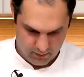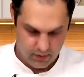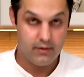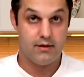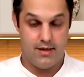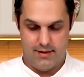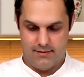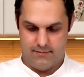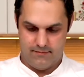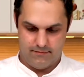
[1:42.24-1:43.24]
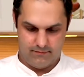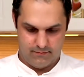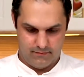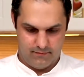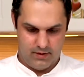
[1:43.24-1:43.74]
like that.
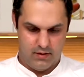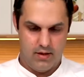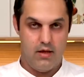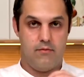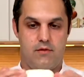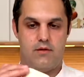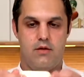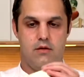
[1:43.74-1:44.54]
Okay, see?